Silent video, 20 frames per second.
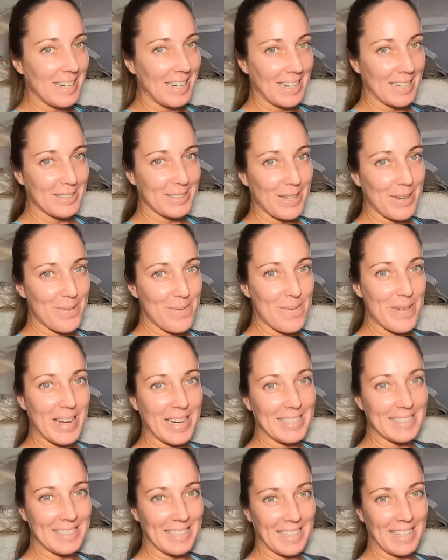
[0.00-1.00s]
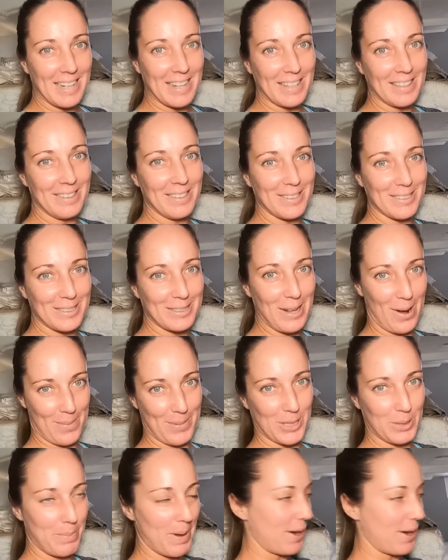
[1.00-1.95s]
It's amazing, it looks so much